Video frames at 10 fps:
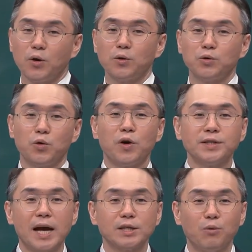As
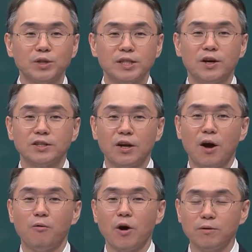shown,
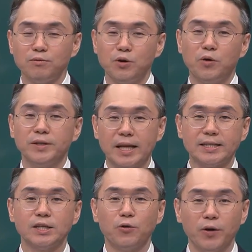workflow is
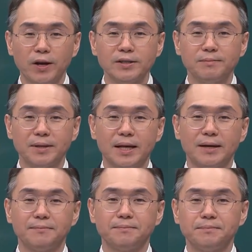like this.